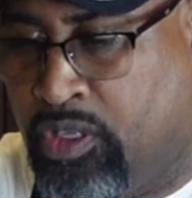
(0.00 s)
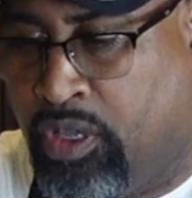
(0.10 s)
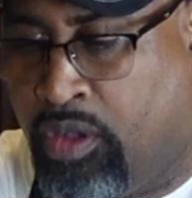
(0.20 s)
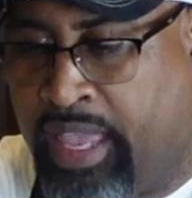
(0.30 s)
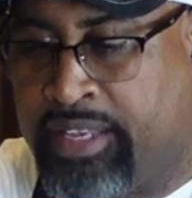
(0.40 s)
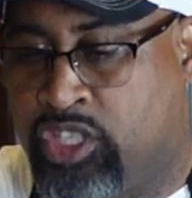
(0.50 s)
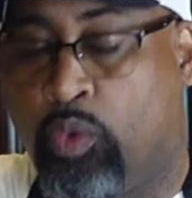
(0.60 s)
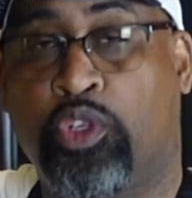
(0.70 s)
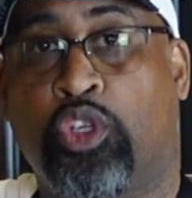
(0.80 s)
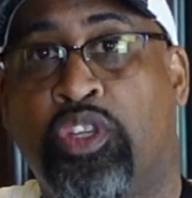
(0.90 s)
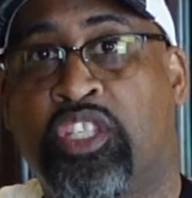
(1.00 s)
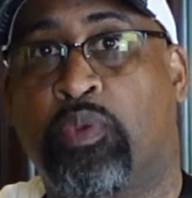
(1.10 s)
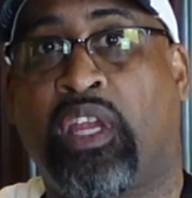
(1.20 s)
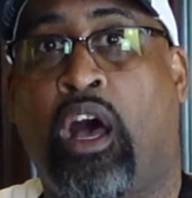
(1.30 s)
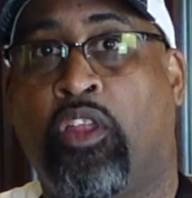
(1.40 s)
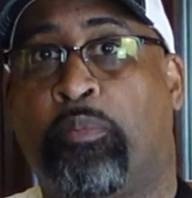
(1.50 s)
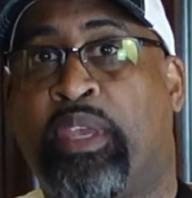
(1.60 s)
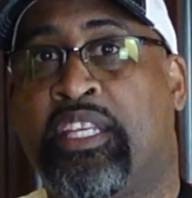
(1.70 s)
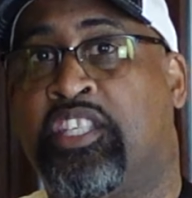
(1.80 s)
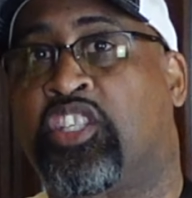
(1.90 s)
Okay, so we'll do this with all the
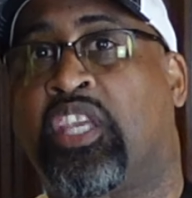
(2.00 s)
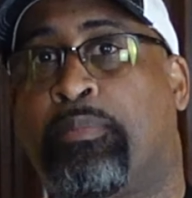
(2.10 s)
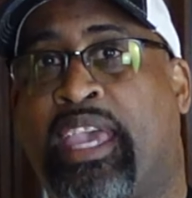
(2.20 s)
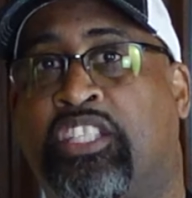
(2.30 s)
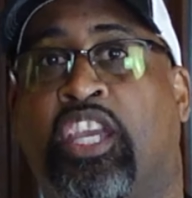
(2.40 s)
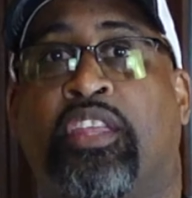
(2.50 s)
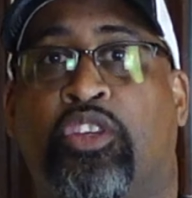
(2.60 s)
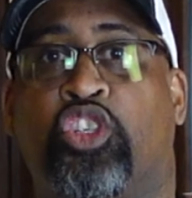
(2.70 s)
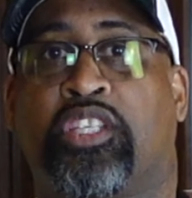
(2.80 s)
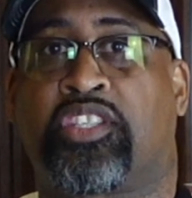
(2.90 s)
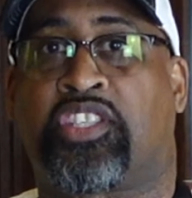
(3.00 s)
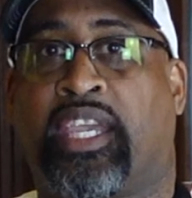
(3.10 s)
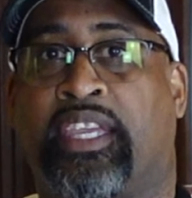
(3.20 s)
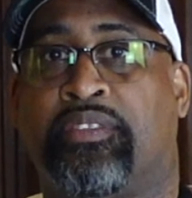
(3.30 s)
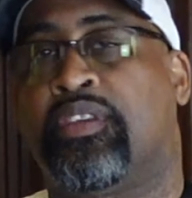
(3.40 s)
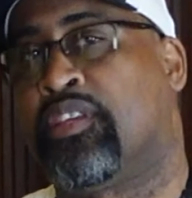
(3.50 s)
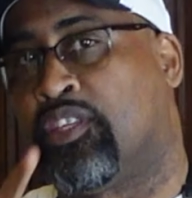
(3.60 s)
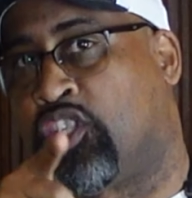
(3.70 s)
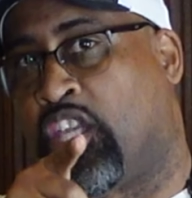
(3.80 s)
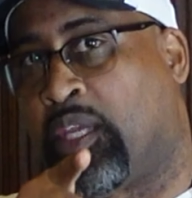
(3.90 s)
pieces and get back together in just a second.
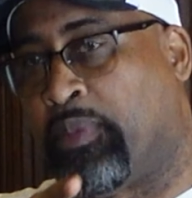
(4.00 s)
See you in a